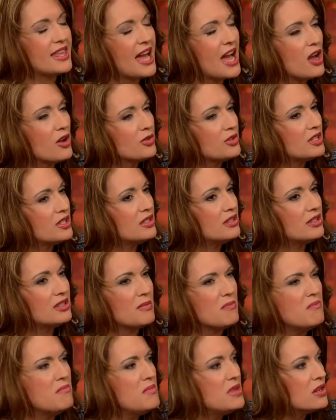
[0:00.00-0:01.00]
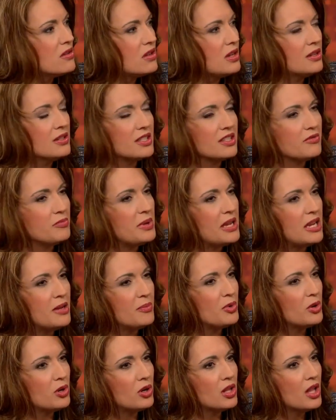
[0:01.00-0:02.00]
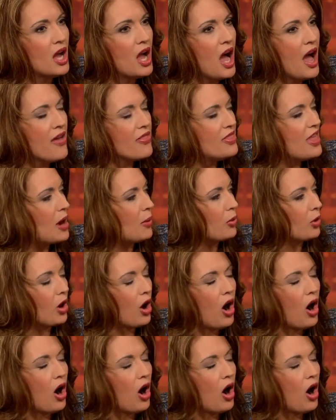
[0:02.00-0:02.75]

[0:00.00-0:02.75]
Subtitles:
thousands, millions of people that were